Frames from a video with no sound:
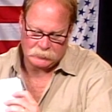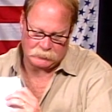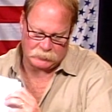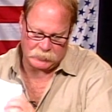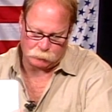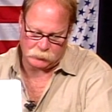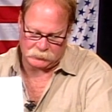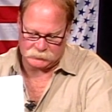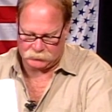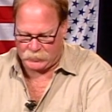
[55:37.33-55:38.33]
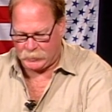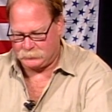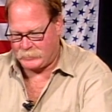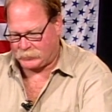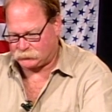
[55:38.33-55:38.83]
and we'll get into that
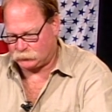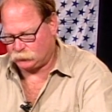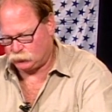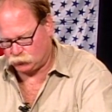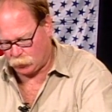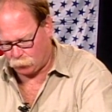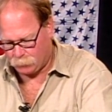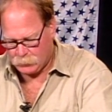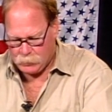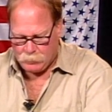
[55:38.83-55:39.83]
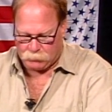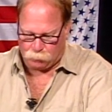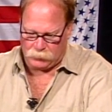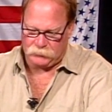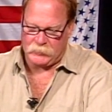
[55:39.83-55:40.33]
next show. But
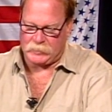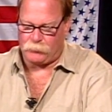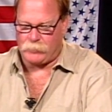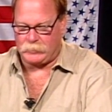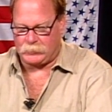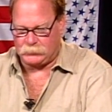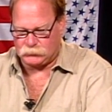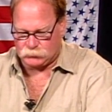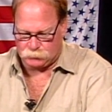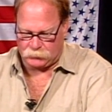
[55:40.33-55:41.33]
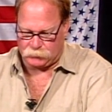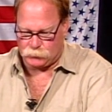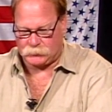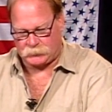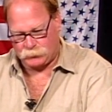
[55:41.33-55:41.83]
one thing I want to get into with
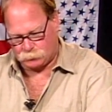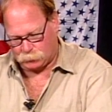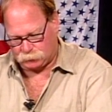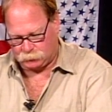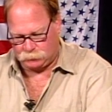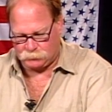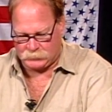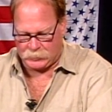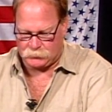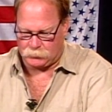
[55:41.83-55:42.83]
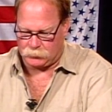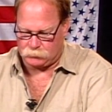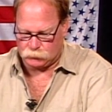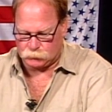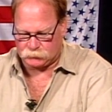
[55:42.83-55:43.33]
you, because I know most of you get your
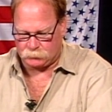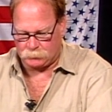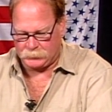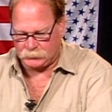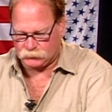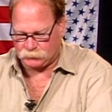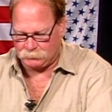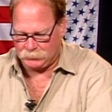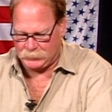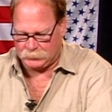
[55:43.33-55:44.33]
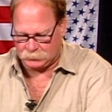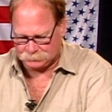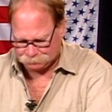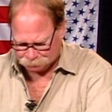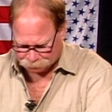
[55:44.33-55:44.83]
news from the mainstream
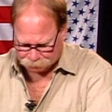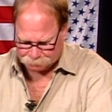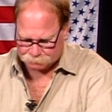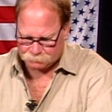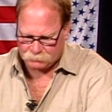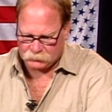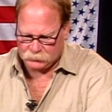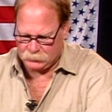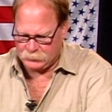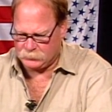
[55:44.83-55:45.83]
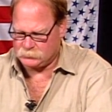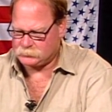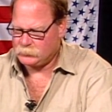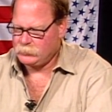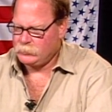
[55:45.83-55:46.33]
media,
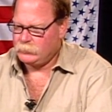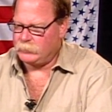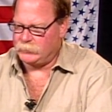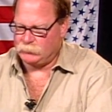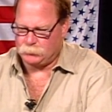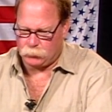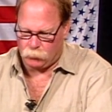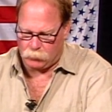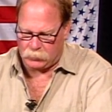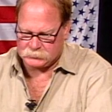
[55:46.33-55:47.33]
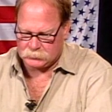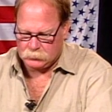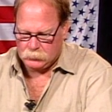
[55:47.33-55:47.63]
is a report